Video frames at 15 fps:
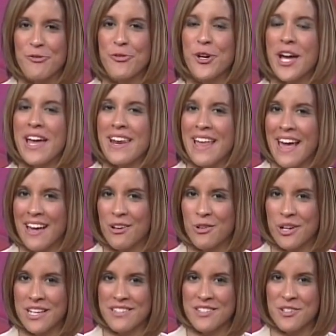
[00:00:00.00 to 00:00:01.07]
Foot and Ankle
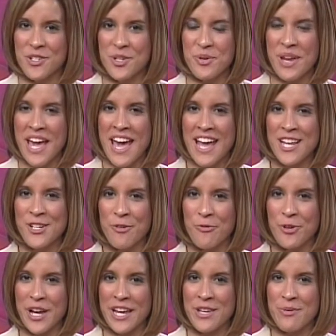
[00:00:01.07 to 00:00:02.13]
Institute. Don't
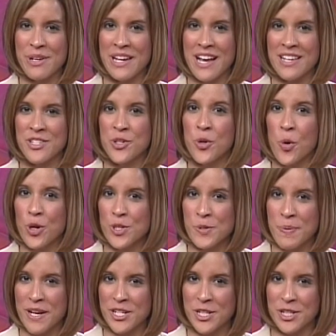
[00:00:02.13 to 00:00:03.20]
forget, you can ask your
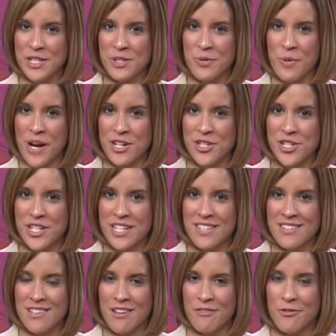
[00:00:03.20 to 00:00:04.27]
specialist
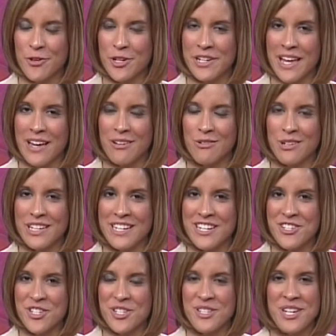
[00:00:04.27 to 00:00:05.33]
questions on foot and ankle
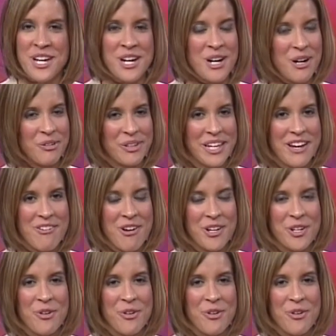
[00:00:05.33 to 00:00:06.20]
conditions only here on